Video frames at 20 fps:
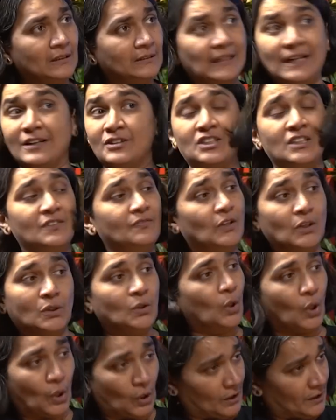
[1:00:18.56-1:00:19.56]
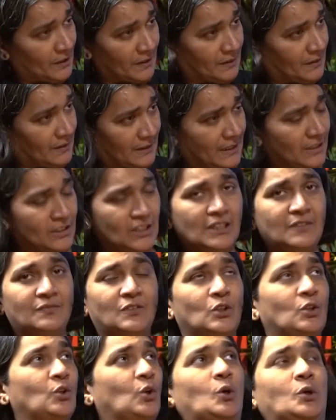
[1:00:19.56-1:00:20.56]
They achieved a lot. They achieved
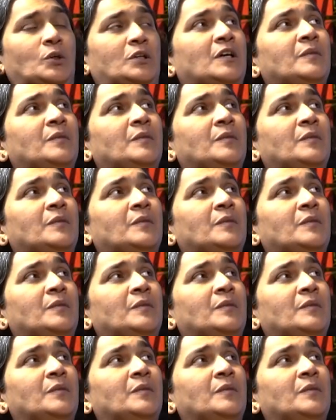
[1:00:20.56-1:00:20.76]
a lot.